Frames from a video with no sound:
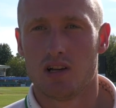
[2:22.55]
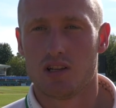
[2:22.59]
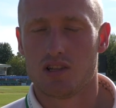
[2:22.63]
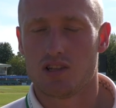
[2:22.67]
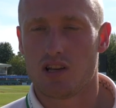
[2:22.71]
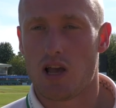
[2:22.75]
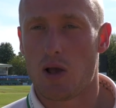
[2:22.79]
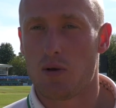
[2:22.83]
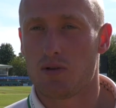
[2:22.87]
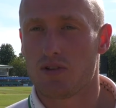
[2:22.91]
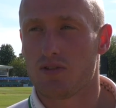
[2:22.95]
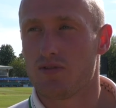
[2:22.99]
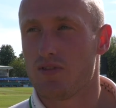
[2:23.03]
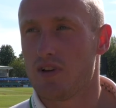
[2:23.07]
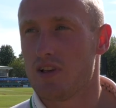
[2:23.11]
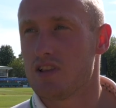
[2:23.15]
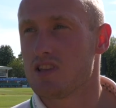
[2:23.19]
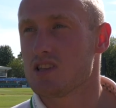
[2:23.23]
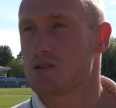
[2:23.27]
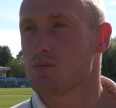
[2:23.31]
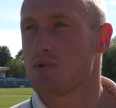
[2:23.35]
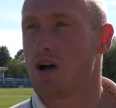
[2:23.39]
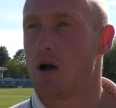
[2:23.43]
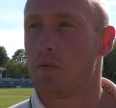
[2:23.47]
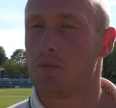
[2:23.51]
James
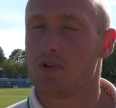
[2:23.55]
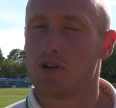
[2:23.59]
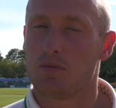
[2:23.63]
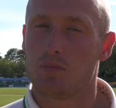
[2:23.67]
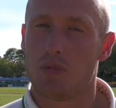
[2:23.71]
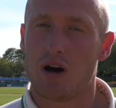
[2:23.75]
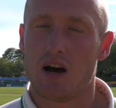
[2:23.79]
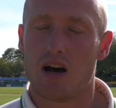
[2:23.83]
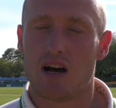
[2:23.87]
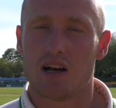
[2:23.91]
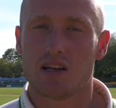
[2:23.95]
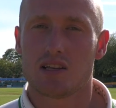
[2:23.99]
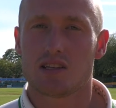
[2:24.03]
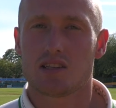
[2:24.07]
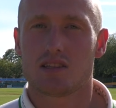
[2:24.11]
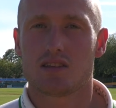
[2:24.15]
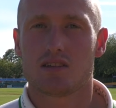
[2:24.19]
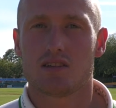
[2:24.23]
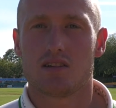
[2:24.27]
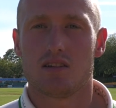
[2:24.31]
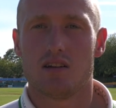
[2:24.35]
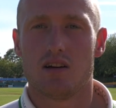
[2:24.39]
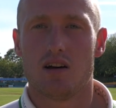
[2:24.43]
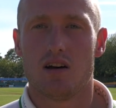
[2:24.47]
Vince, Mohamed Abbas.